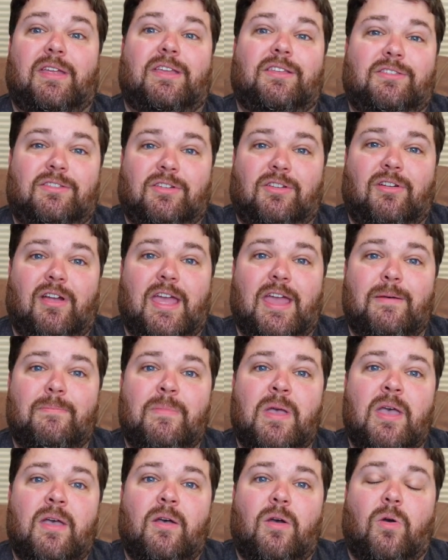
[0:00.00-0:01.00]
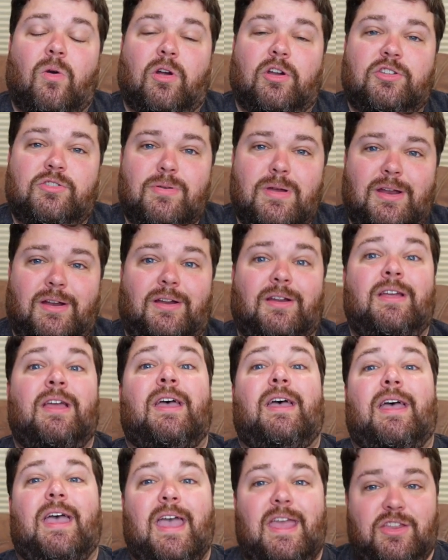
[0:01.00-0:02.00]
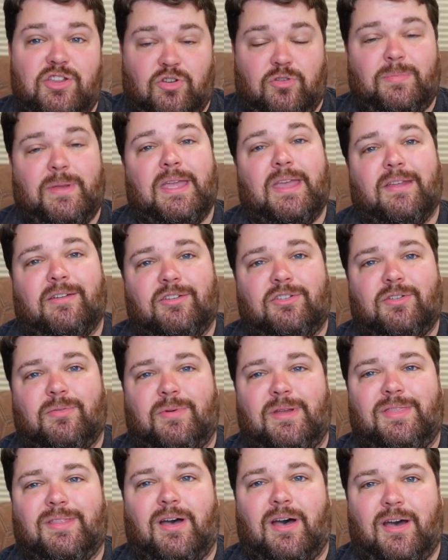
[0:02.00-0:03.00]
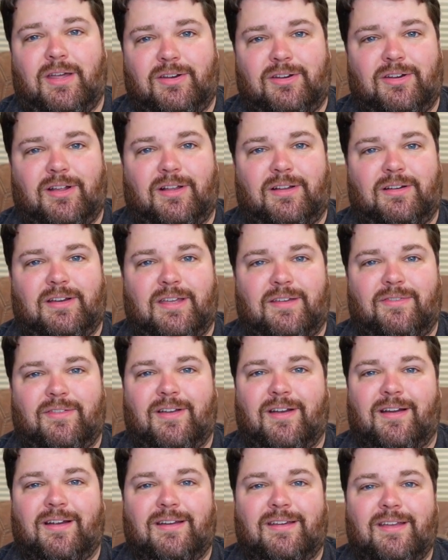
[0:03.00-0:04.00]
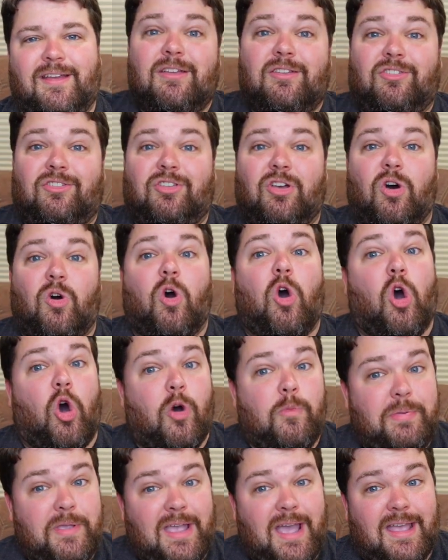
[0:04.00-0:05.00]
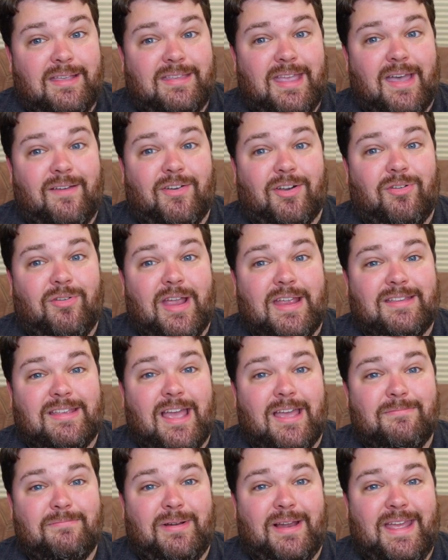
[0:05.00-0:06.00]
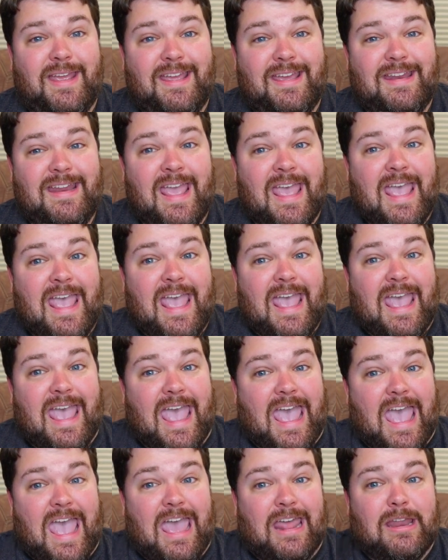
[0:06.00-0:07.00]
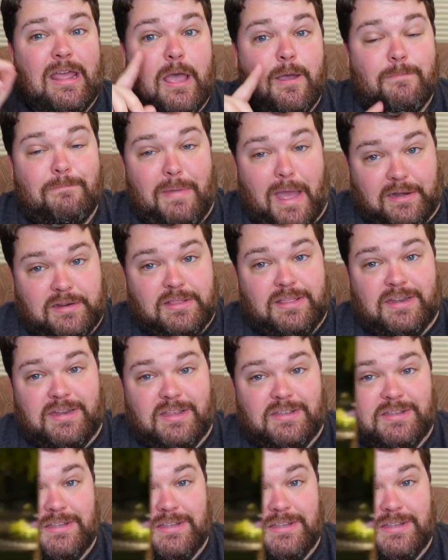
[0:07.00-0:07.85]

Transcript: Instagram or Twitter, and you'll be entered to win the $100 gift card. So, hope you guys have a great time playing, and back to the Disney